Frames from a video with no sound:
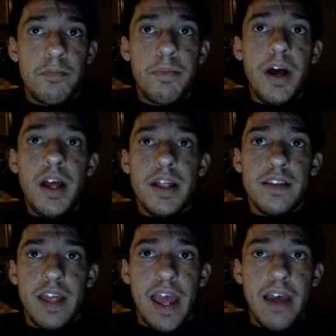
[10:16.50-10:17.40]
But
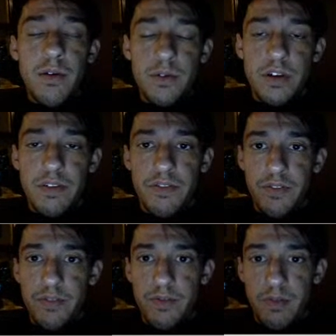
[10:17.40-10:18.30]
out of
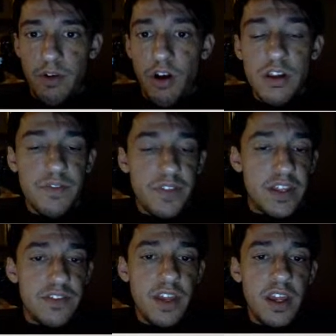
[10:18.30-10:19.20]
all of
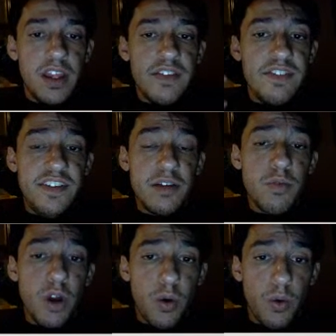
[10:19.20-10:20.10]
these,
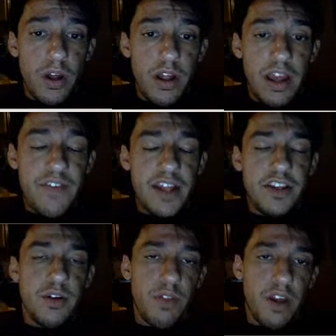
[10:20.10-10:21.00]
zero have had to
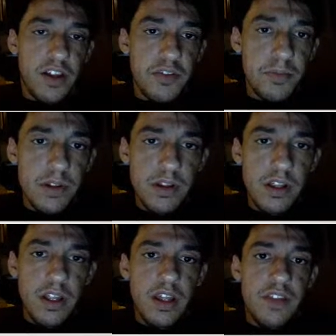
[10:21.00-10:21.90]
go to the hospital,
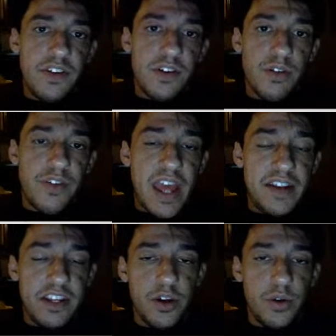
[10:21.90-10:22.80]
zero have had
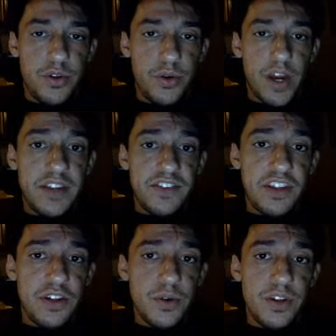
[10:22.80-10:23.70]
to go to
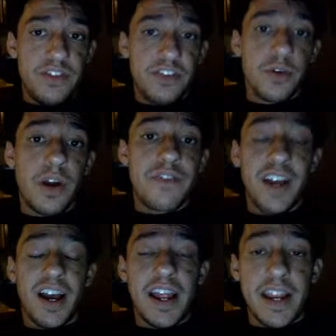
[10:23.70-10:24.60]
ICU, and zero have
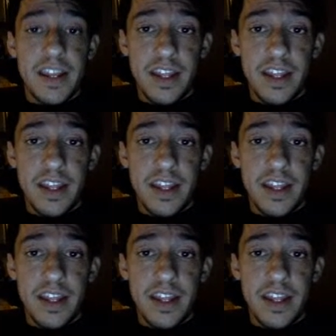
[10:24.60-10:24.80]
died.